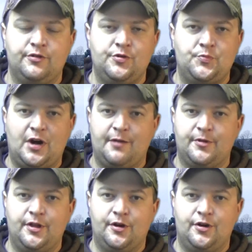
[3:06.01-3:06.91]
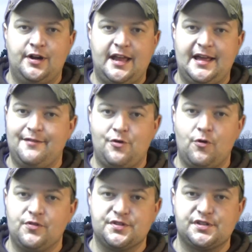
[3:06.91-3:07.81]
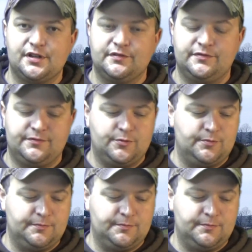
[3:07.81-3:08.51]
you probably already have all of this stuff.